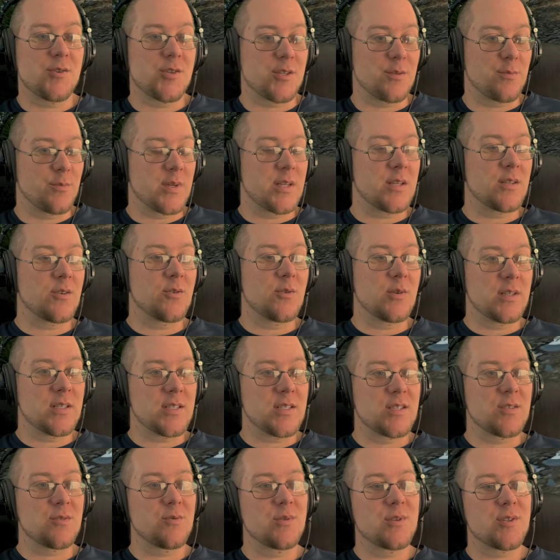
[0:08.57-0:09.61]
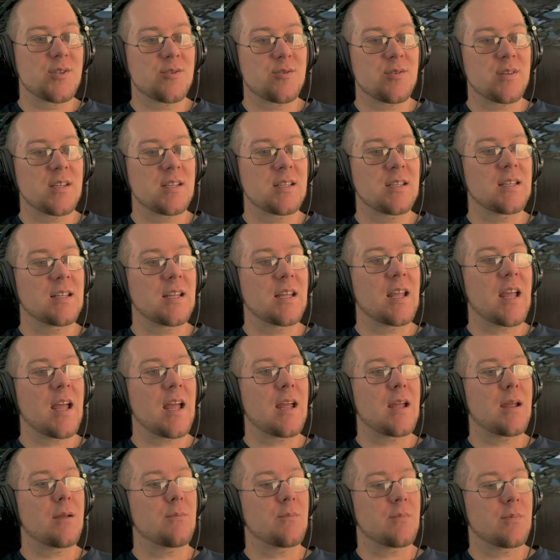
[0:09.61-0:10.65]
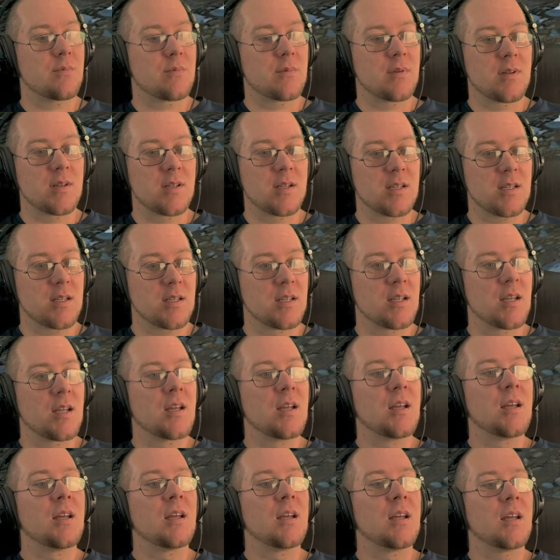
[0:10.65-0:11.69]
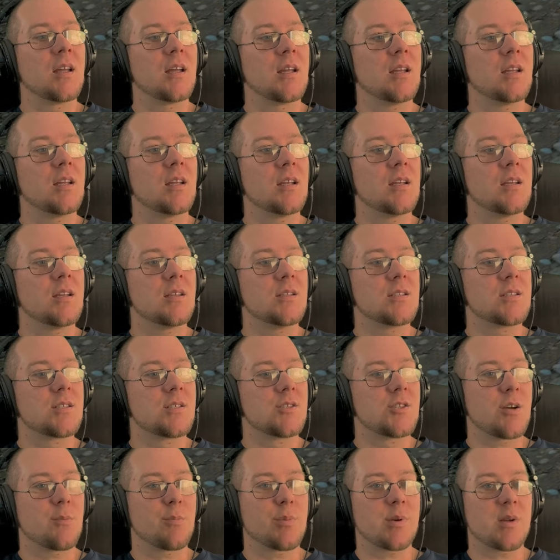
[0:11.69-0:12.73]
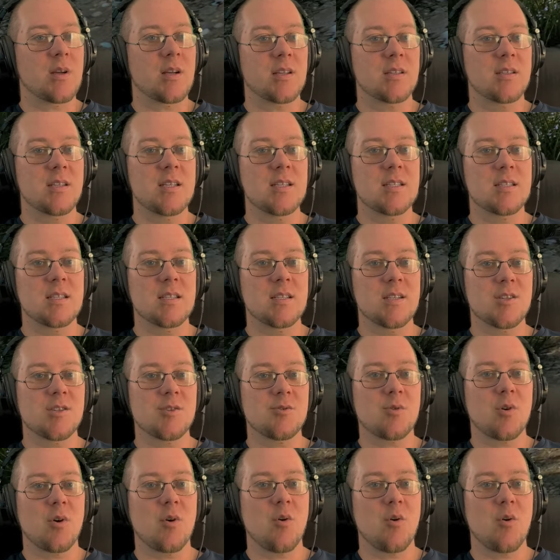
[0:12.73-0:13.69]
you should be doing as soon as you get in the game is jumping on these initial